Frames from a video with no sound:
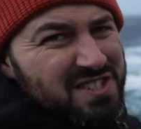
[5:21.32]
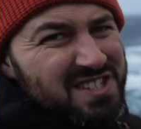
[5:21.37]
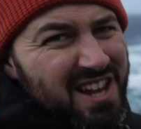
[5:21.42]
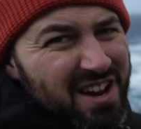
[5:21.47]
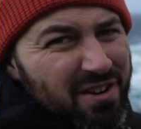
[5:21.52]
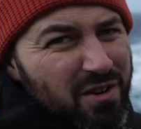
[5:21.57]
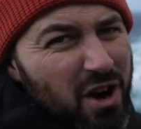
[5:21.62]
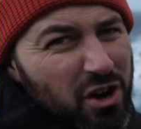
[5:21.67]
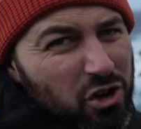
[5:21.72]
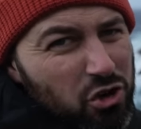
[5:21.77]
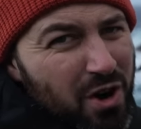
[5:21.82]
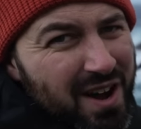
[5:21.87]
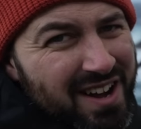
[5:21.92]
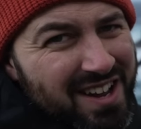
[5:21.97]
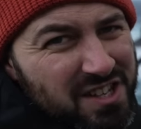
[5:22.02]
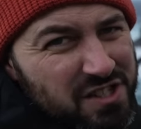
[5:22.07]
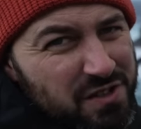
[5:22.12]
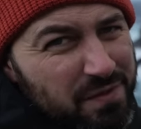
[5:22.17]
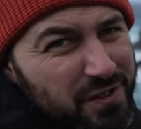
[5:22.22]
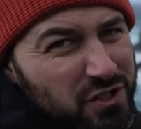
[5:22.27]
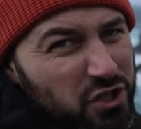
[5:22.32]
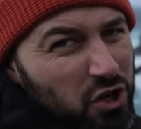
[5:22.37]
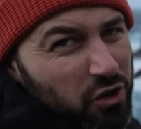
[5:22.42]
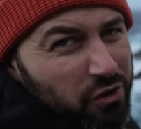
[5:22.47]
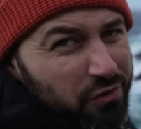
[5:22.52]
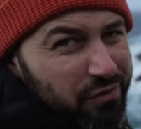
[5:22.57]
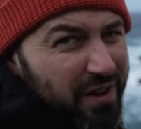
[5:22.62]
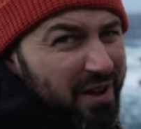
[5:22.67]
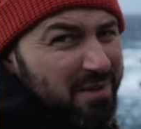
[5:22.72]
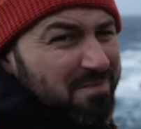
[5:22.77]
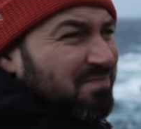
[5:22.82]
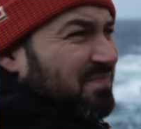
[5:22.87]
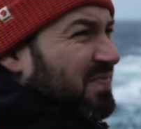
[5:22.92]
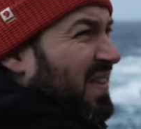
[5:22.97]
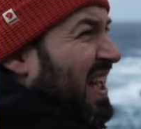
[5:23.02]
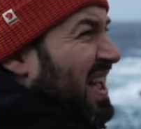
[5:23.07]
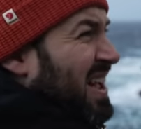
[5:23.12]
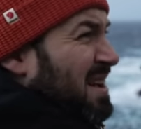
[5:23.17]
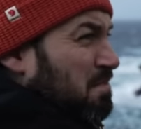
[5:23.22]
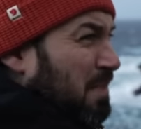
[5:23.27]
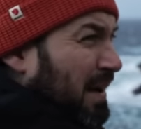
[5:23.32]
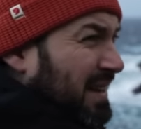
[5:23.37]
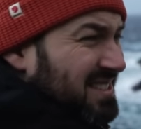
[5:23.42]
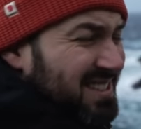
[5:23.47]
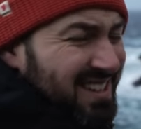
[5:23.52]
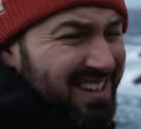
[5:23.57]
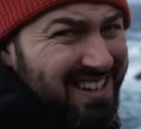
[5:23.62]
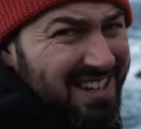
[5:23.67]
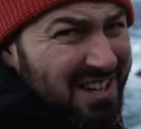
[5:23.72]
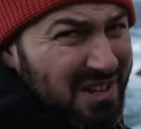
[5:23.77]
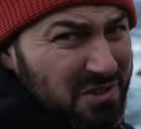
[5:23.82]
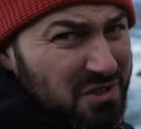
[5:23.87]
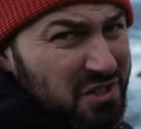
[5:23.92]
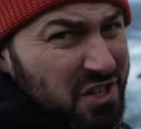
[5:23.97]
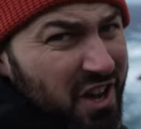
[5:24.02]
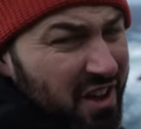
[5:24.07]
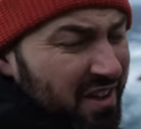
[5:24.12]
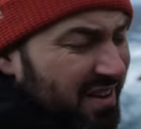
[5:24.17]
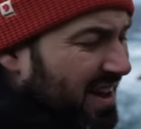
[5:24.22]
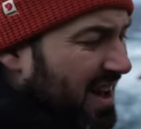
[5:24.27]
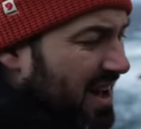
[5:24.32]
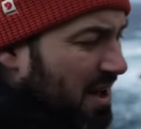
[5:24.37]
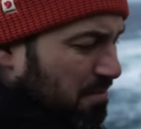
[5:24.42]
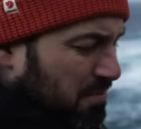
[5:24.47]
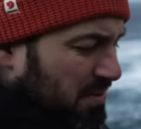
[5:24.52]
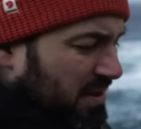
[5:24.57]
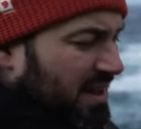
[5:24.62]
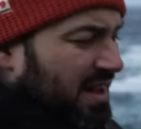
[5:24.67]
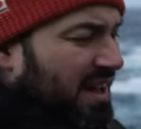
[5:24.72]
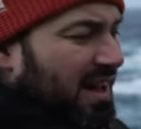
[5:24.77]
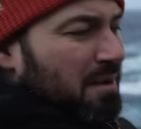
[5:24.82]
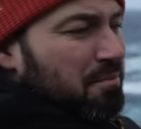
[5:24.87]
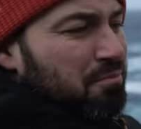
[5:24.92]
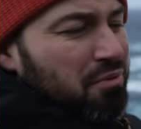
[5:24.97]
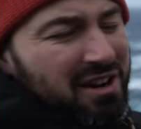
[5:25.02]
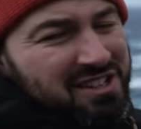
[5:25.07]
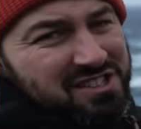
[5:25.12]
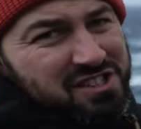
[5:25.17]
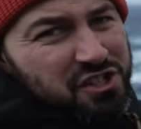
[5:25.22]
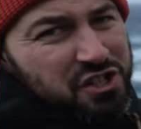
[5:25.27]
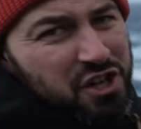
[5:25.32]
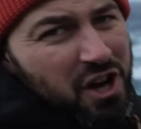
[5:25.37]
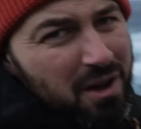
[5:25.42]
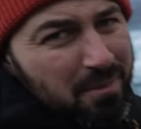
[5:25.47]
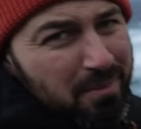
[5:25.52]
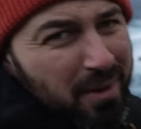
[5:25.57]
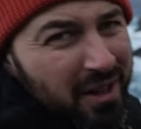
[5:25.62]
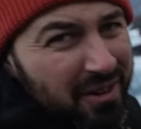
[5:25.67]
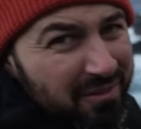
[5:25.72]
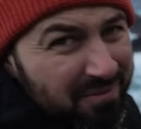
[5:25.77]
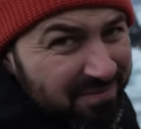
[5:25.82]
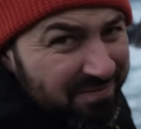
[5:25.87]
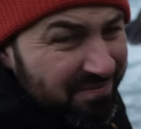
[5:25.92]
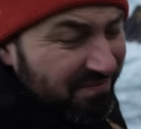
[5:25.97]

zero credit as a photographer. Basically, you turn up and press the shutter button.